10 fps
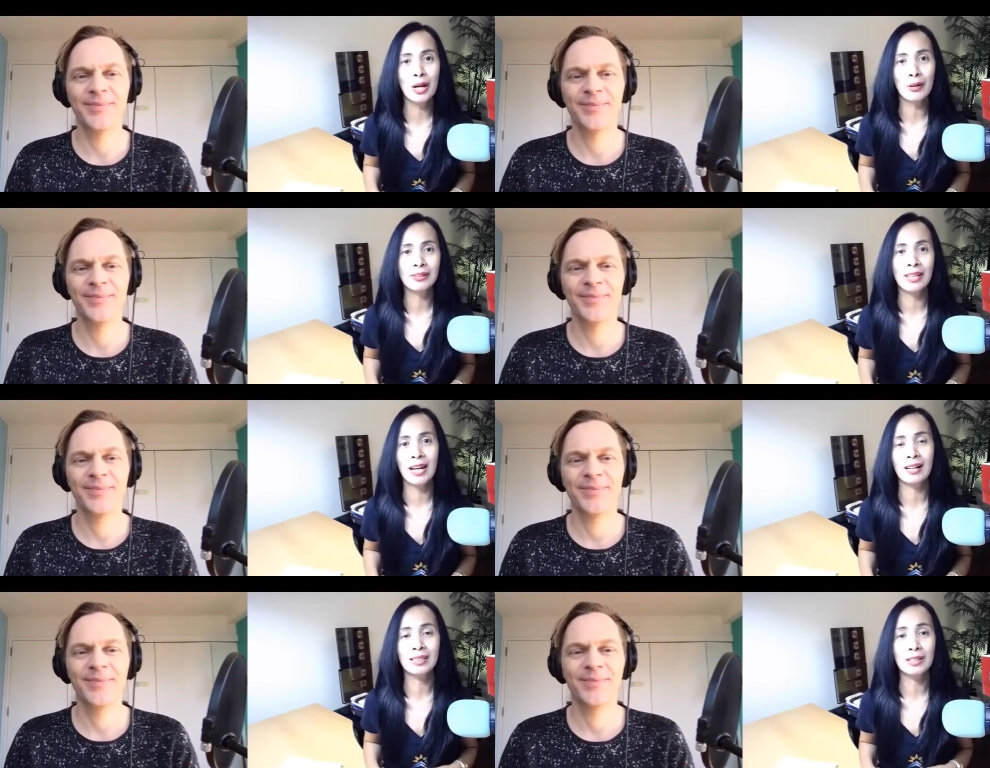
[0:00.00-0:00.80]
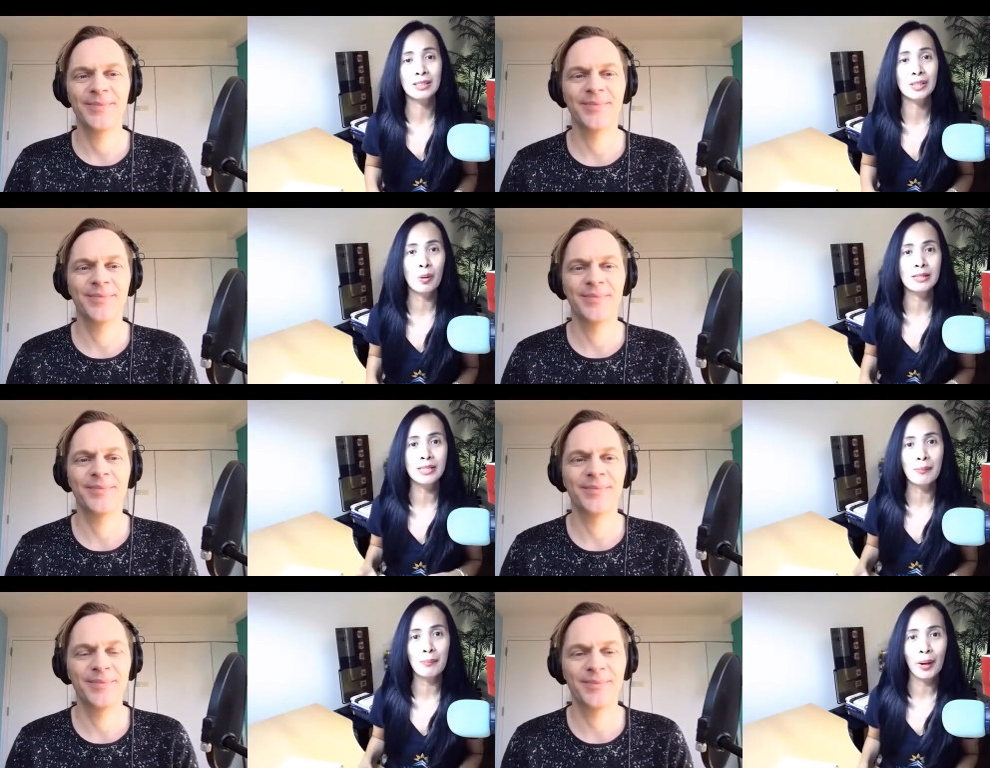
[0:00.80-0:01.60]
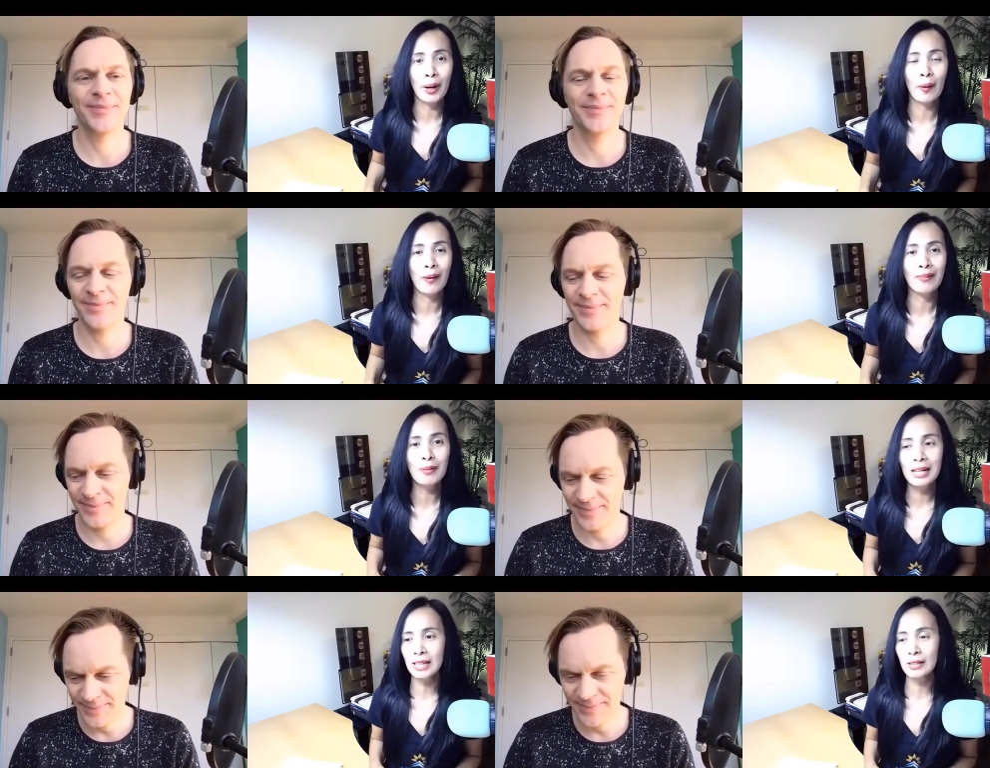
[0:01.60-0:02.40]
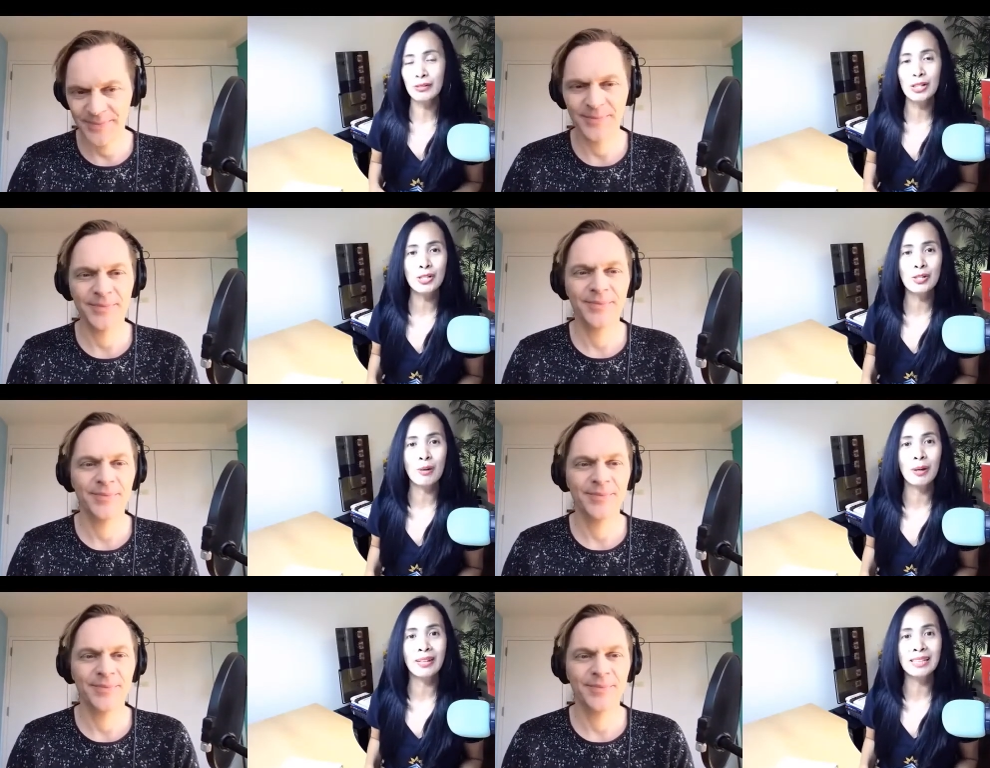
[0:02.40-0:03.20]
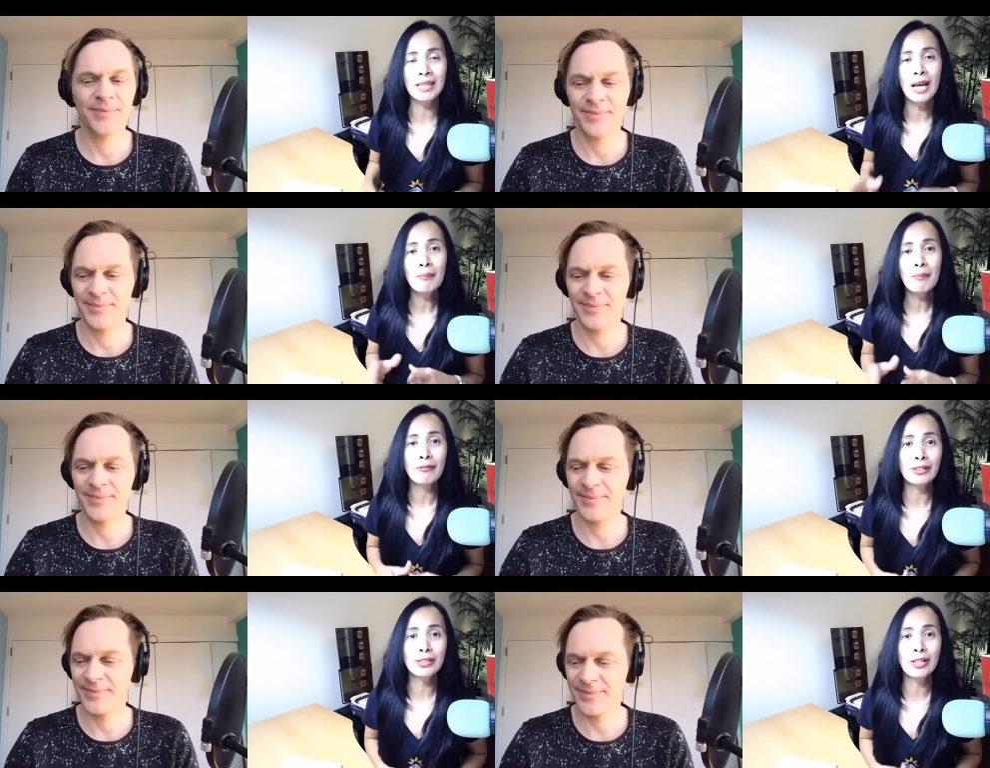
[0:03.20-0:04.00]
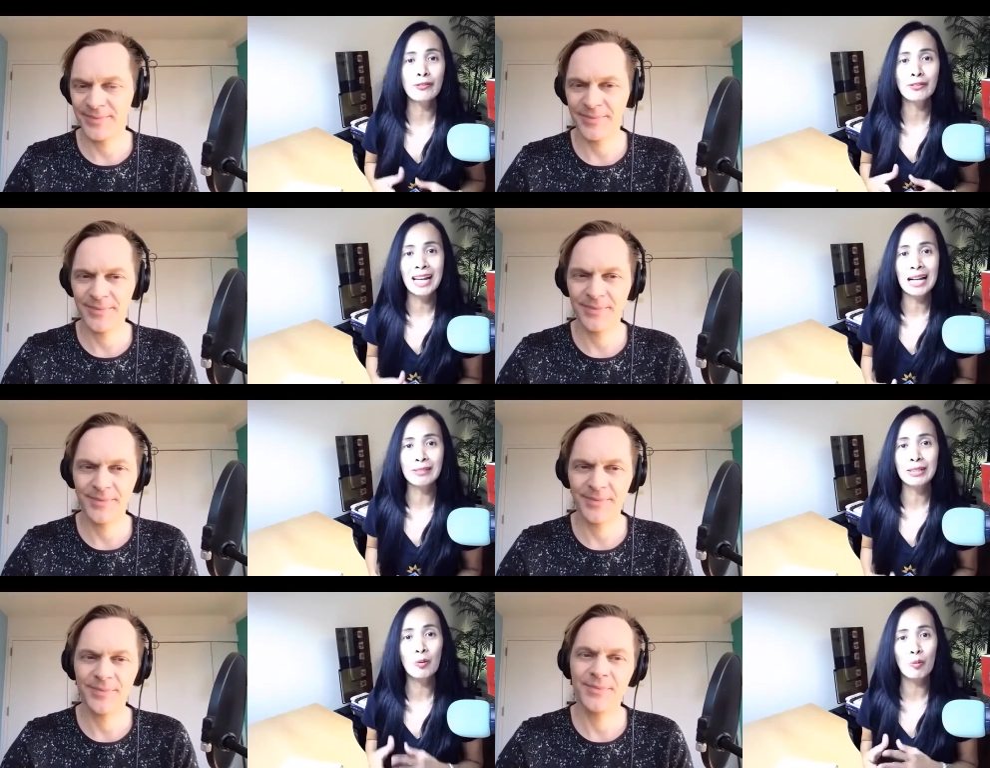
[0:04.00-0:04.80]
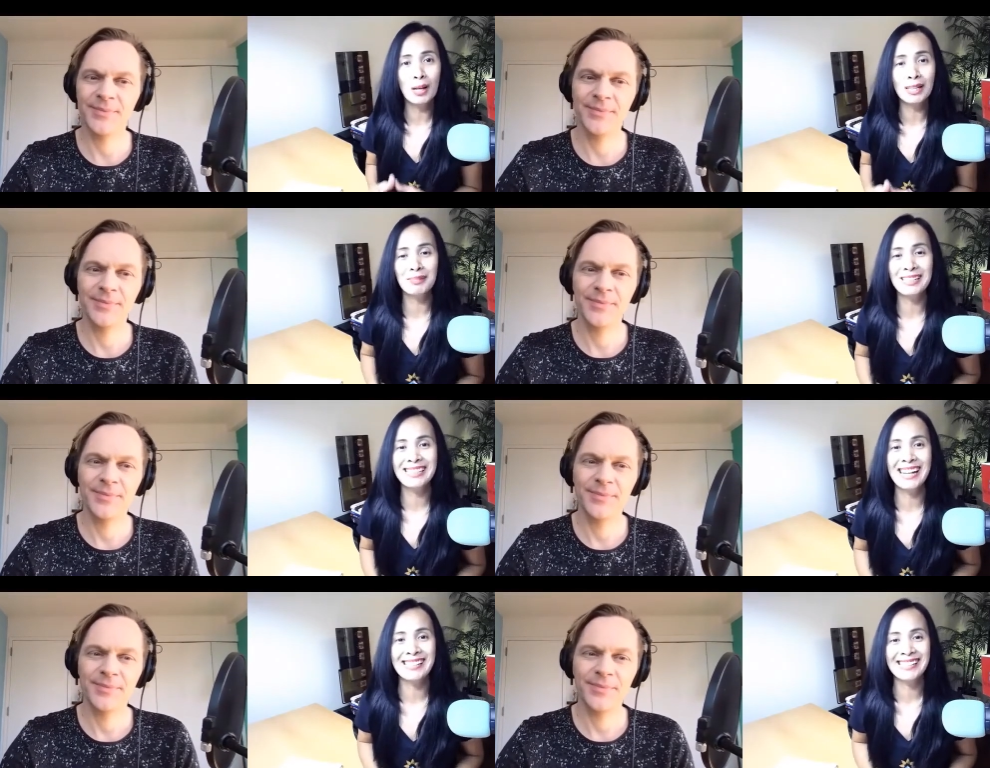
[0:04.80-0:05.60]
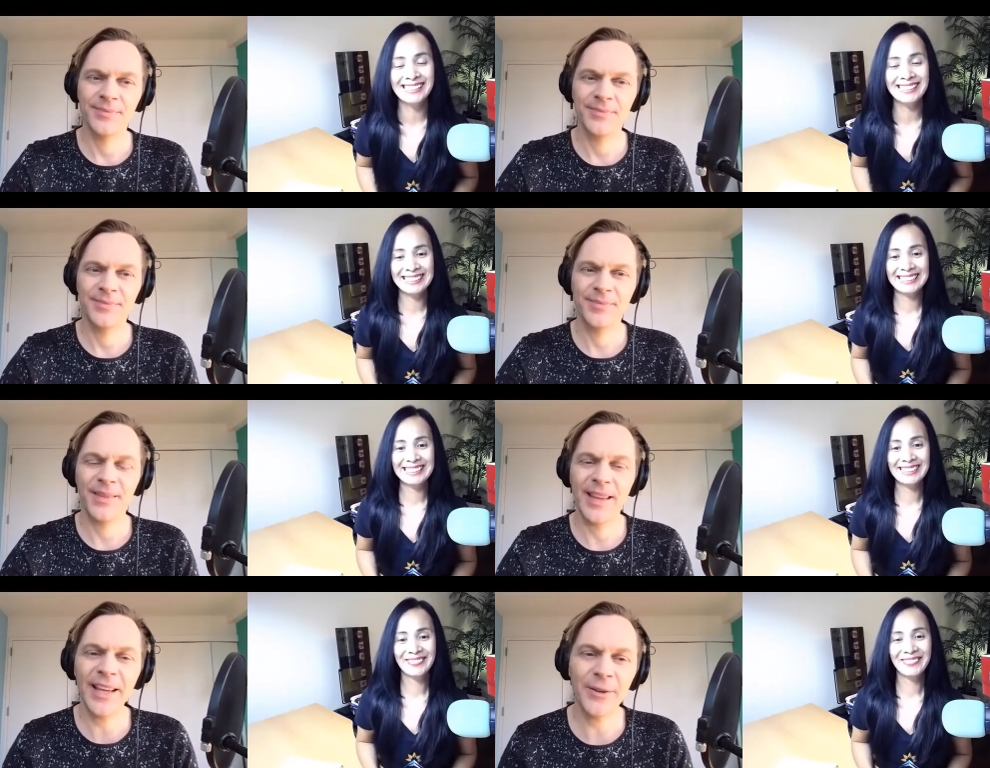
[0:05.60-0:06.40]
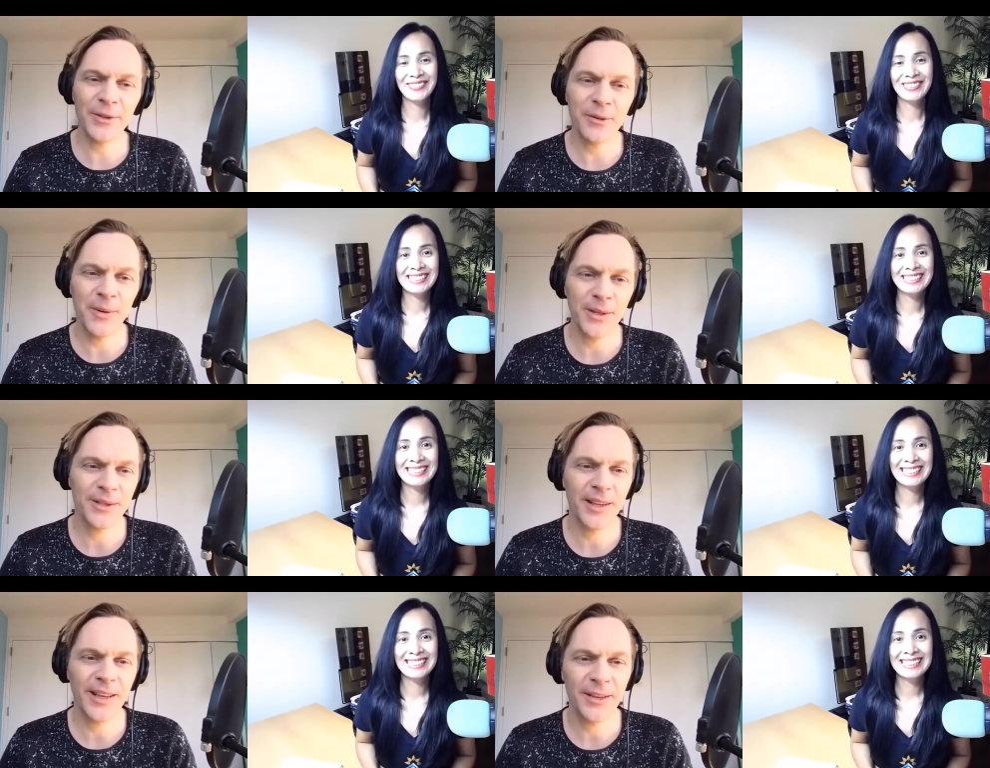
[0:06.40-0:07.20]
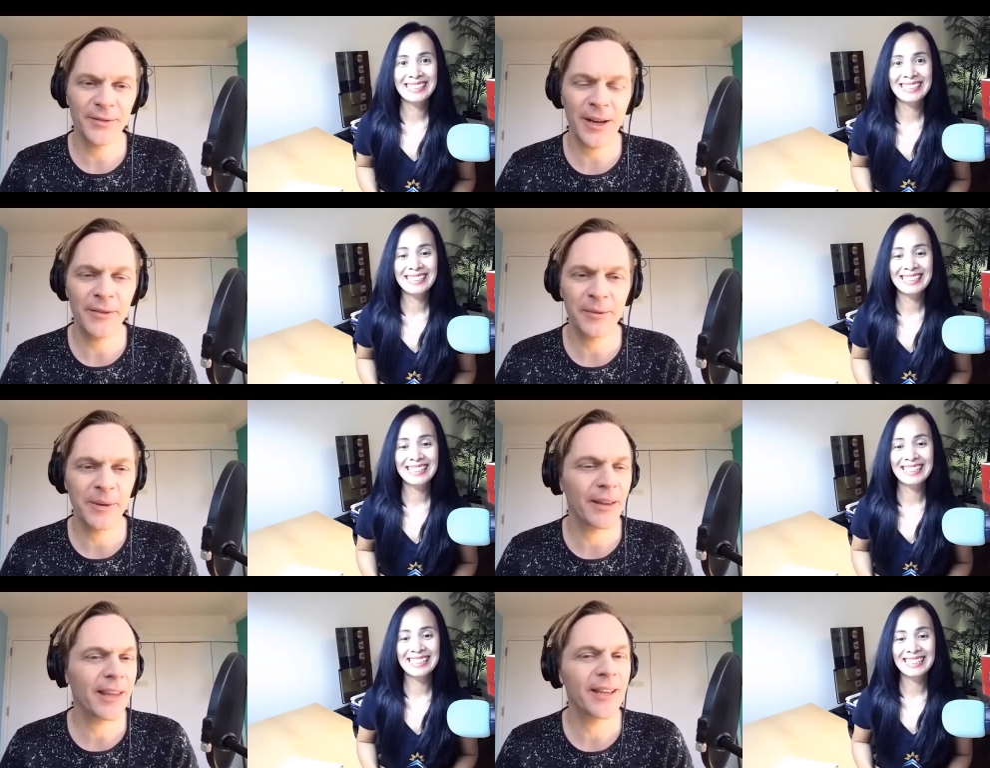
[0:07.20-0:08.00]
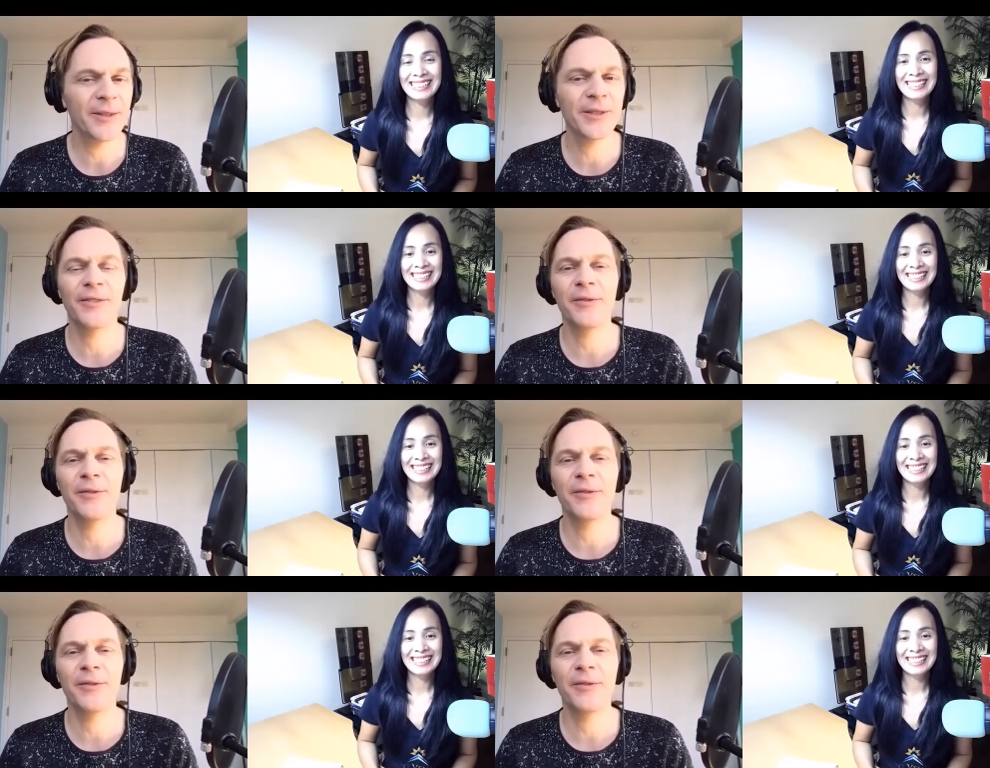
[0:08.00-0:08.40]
Speaker 1: there. It's called Simplero. Really excited for you to know about this. But first off, Calvin, welcome to the stage.
Speaker 2: Thank you so much. Thank you for having me, and thank you to everyone